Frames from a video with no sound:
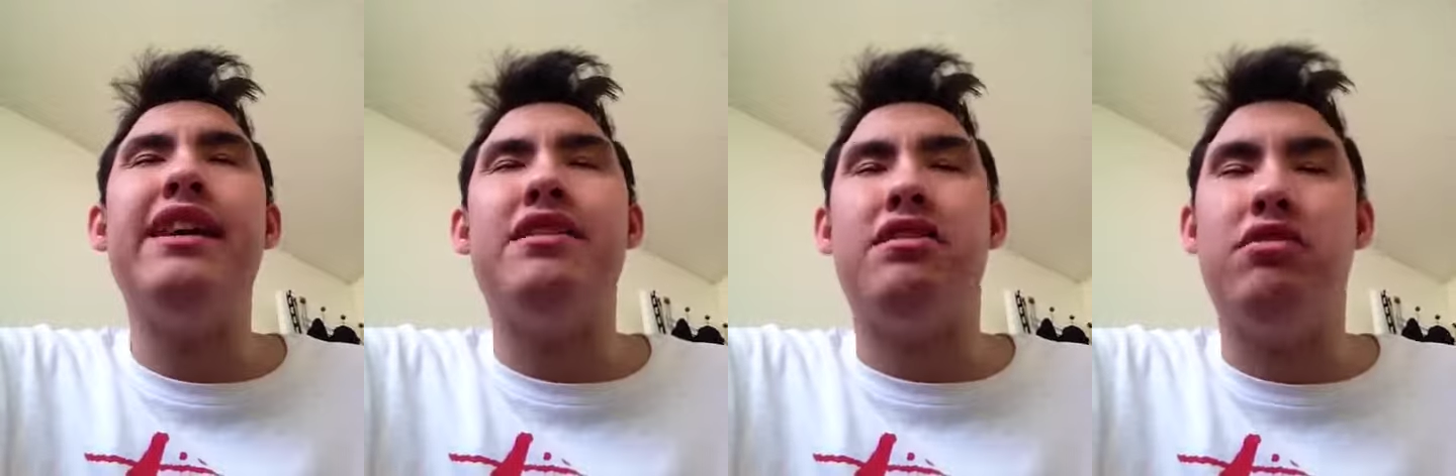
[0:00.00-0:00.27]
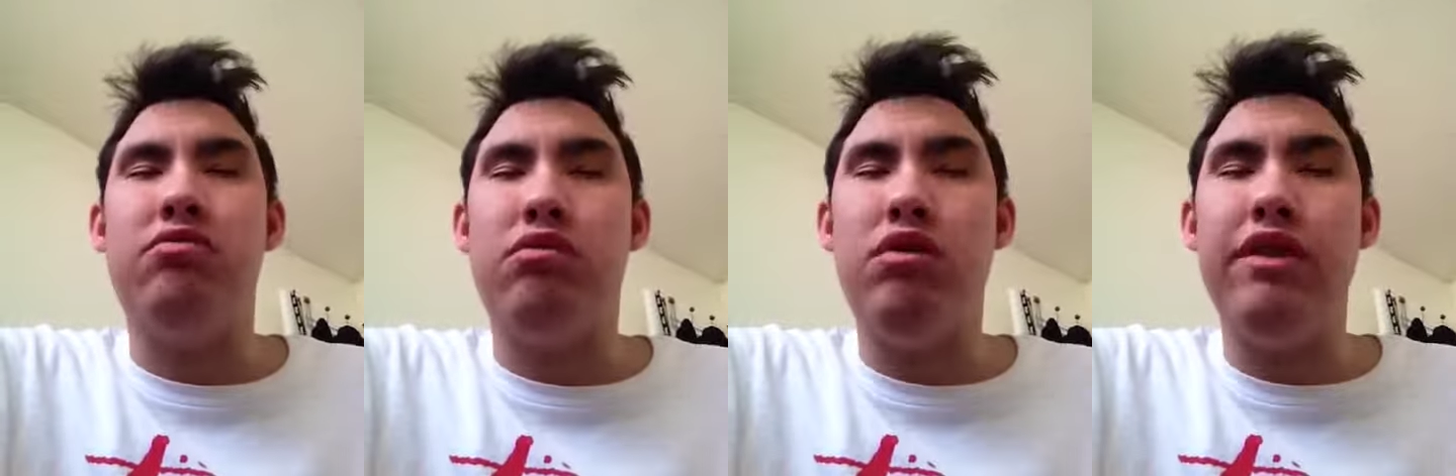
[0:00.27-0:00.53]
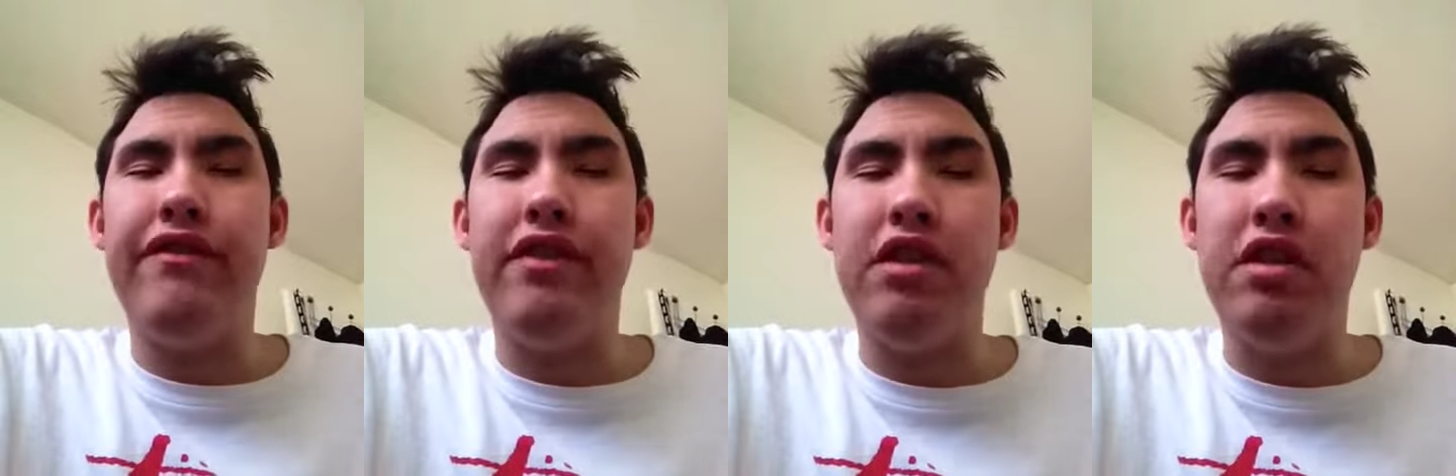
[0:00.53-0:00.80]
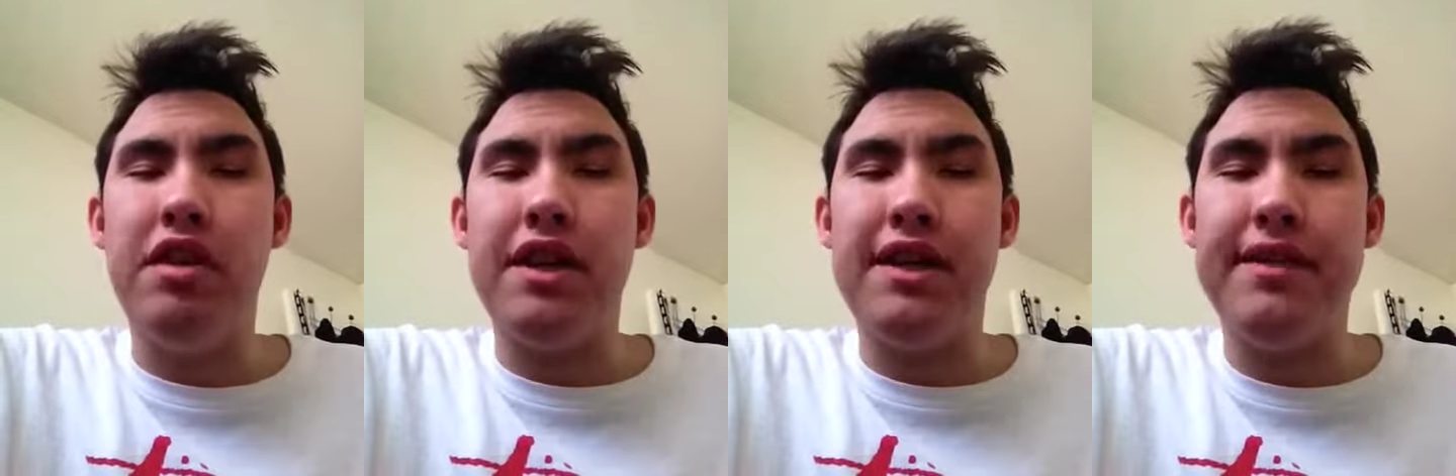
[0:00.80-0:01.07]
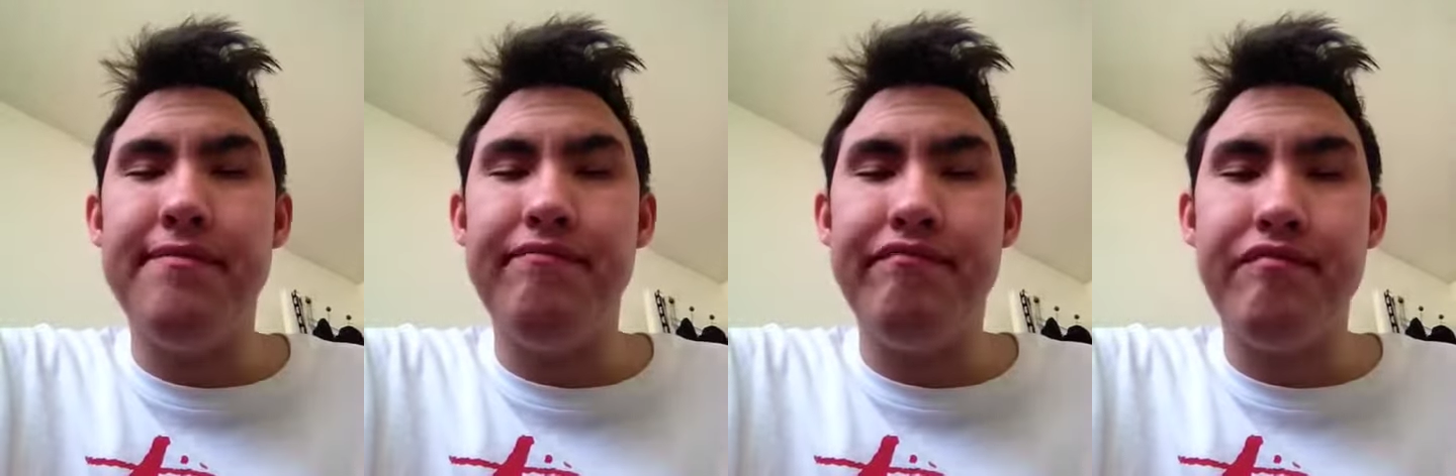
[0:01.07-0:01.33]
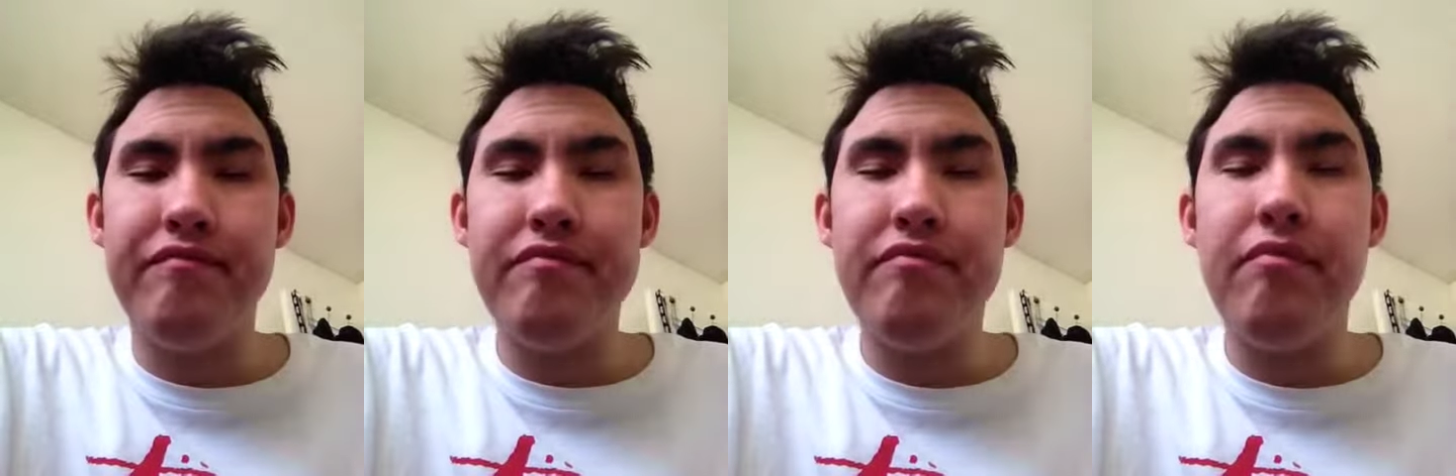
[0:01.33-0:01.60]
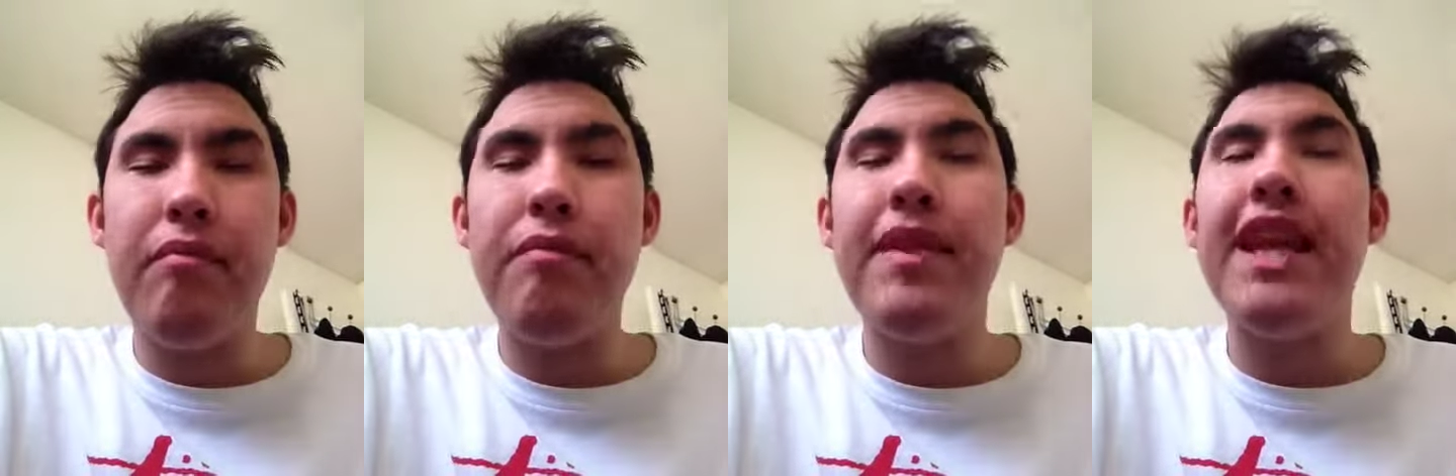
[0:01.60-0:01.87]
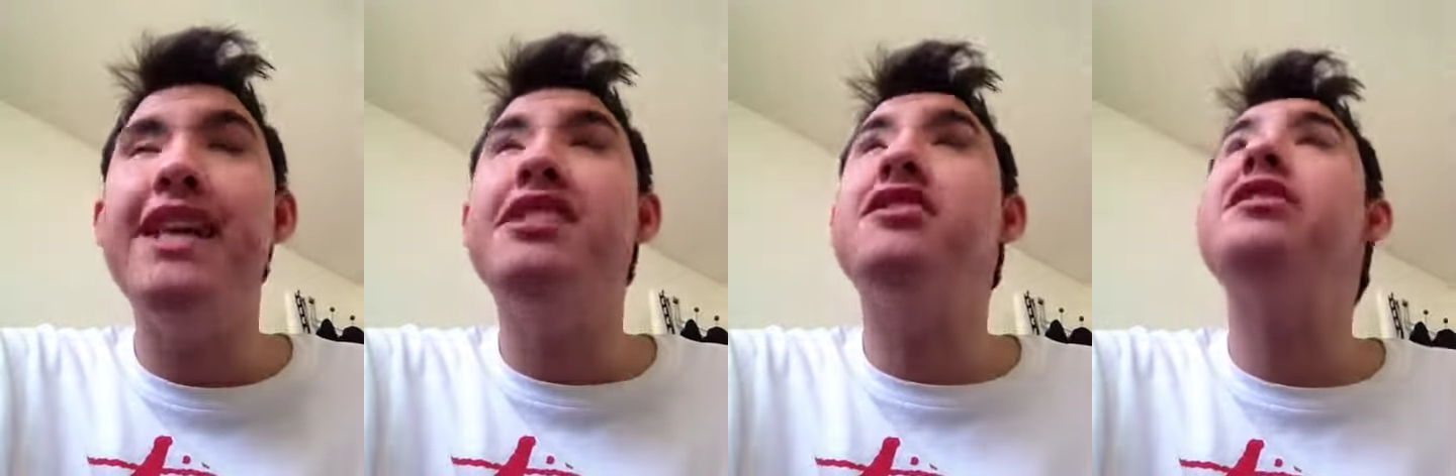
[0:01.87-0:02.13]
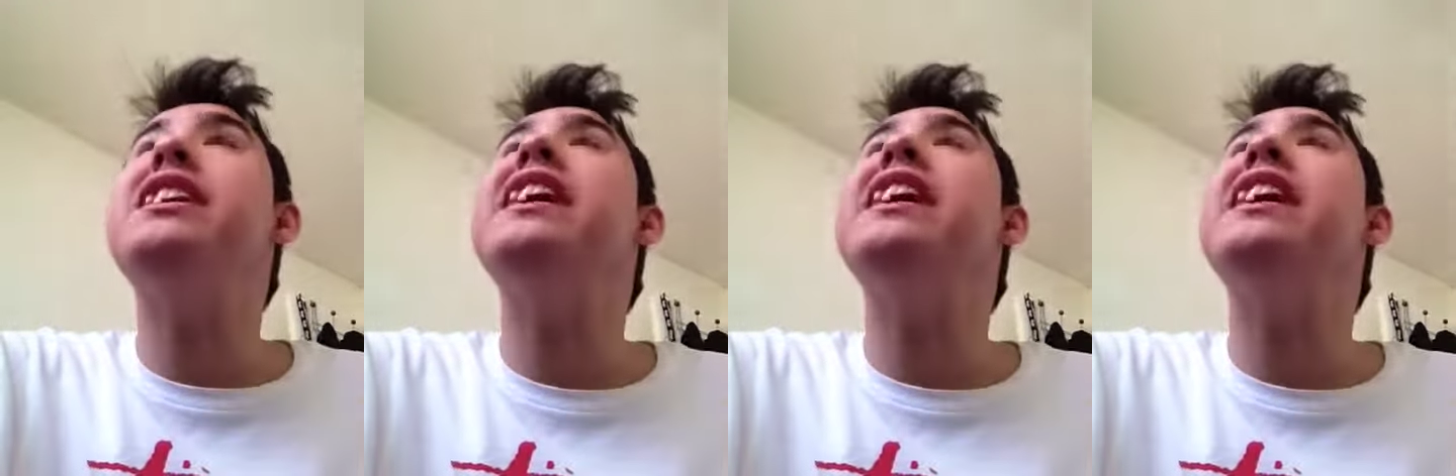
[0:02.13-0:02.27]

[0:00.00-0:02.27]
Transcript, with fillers: it's worth a look. It's